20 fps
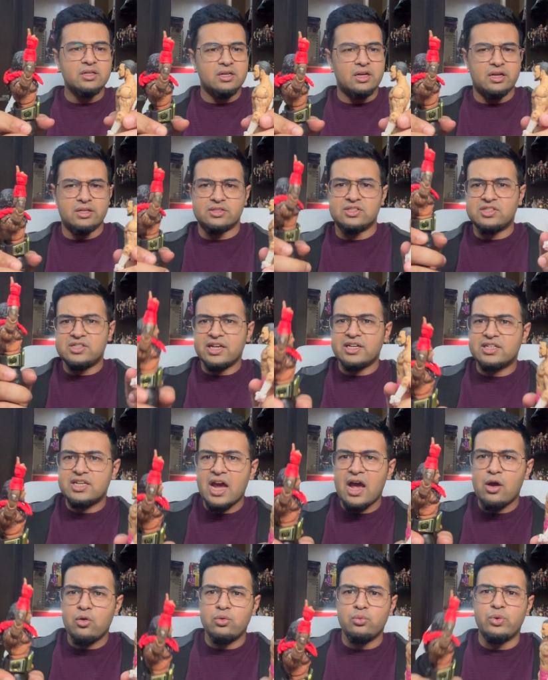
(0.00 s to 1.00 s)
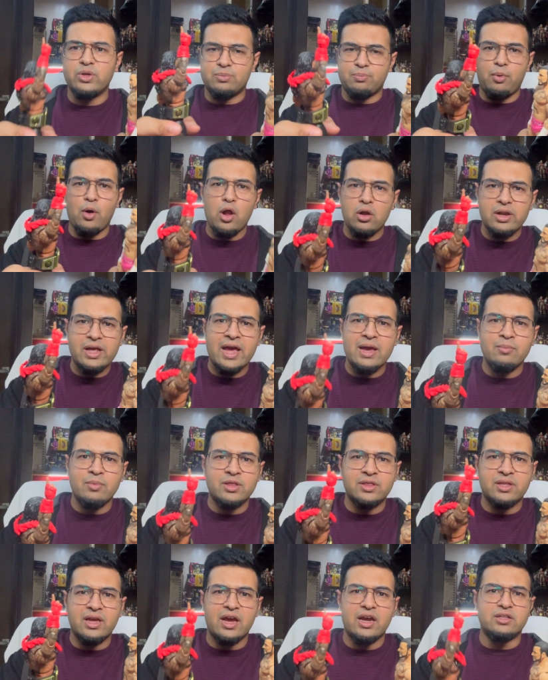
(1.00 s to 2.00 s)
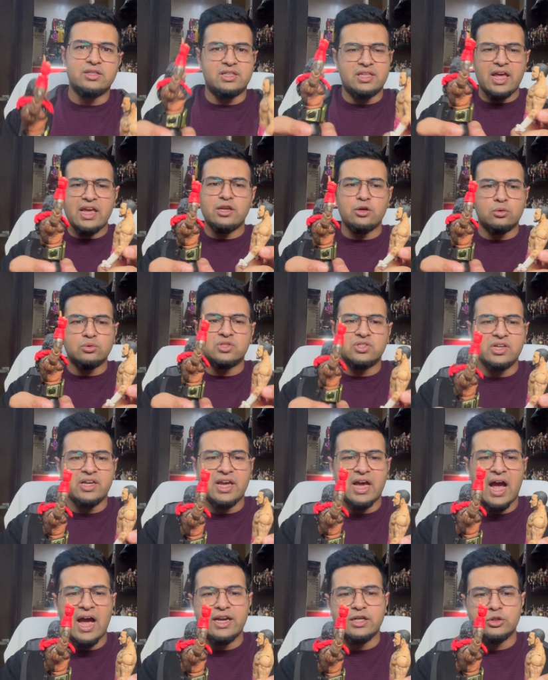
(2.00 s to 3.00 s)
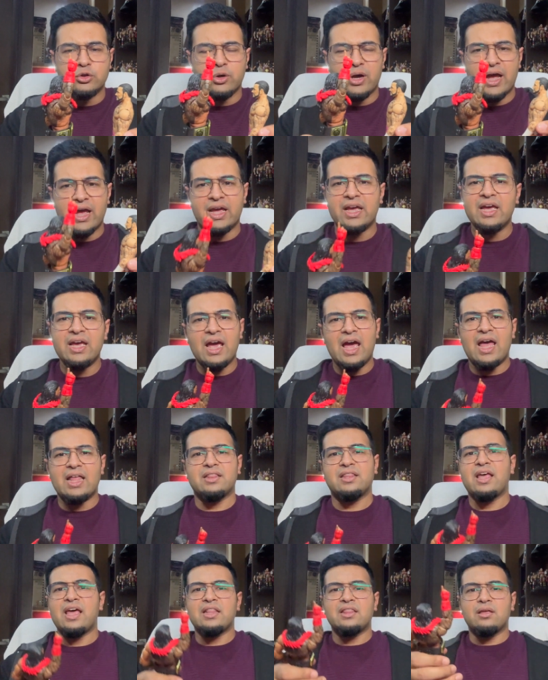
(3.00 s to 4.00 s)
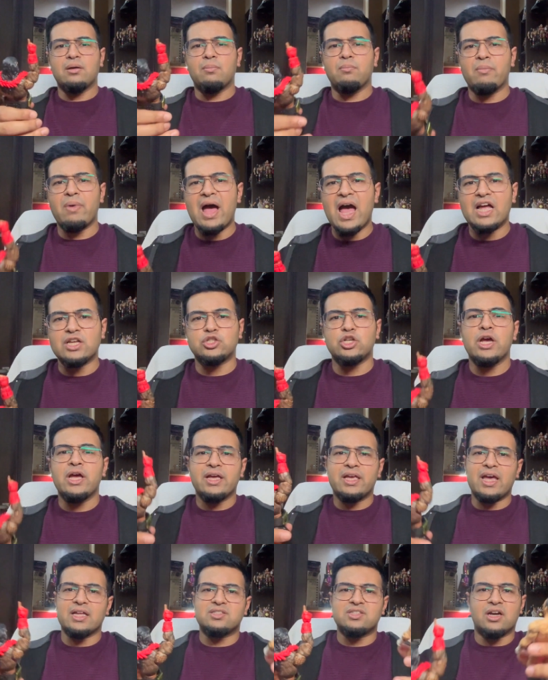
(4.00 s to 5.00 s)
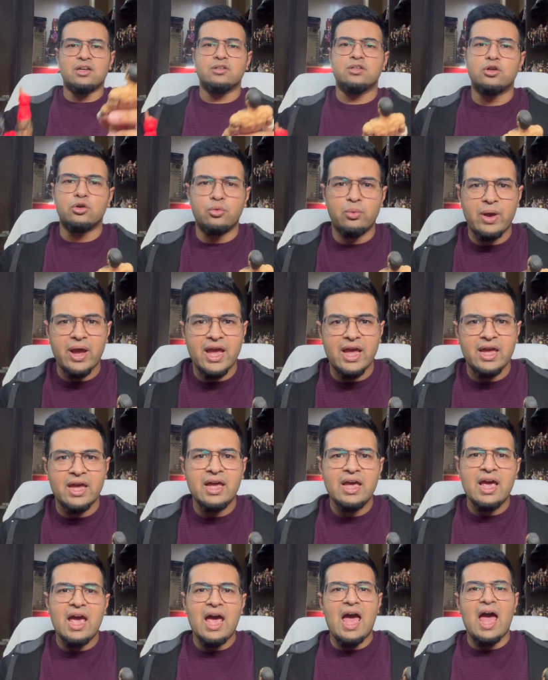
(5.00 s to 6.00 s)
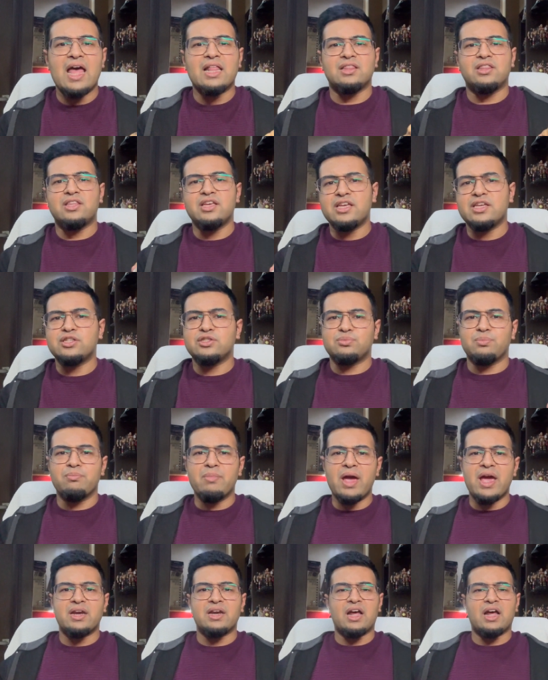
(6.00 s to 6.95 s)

sit down with Paul Heyman there. They don't see eye to eye, and then the match gets underway and these men